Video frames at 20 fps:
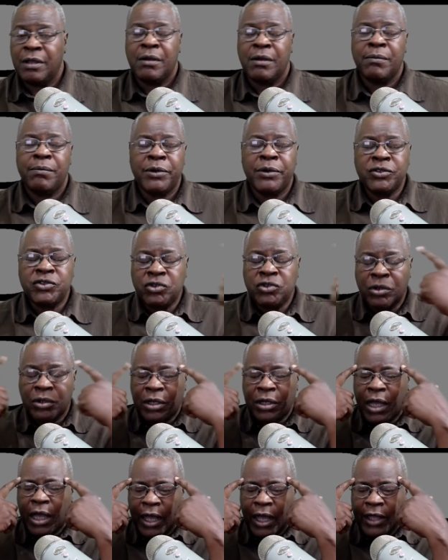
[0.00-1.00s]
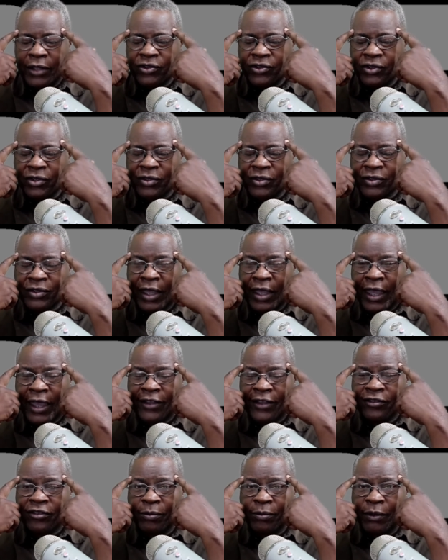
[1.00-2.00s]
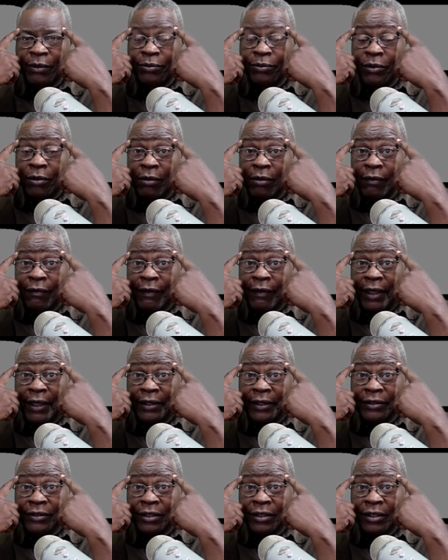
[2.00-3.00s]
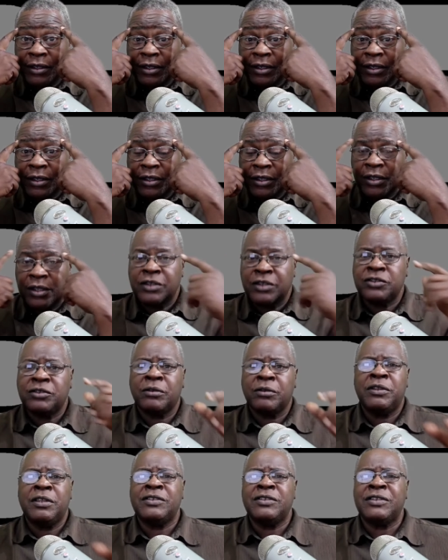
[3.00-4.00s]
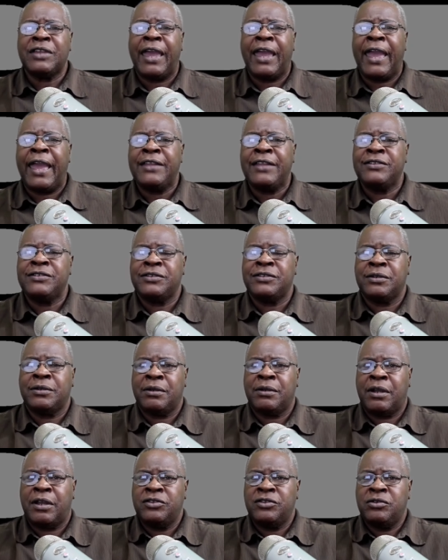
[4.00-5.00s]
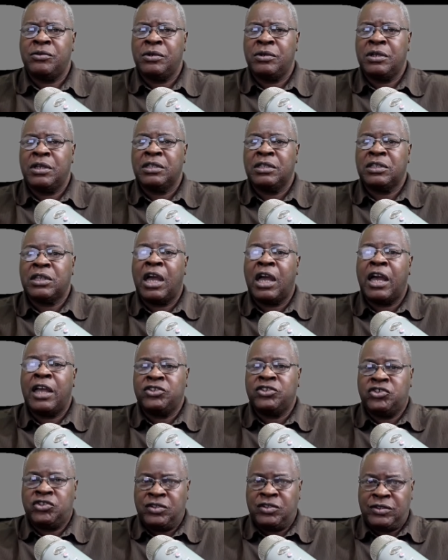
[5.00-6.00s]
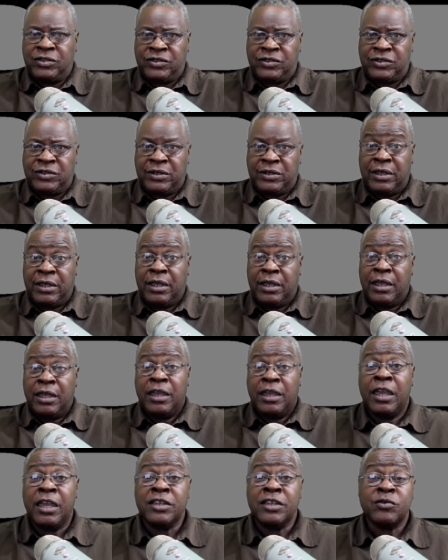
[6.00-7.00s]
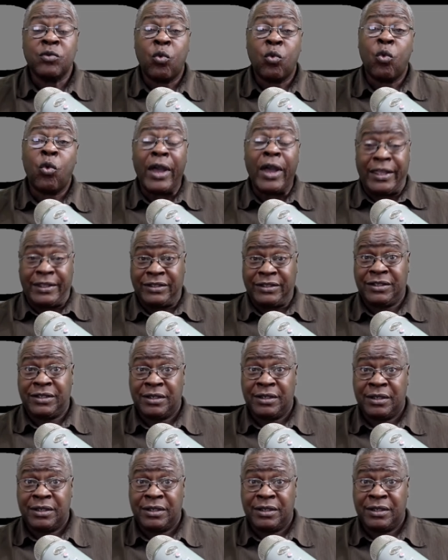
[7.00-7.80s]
but your conscience has to be purified. So, this answer unto a good conscience is what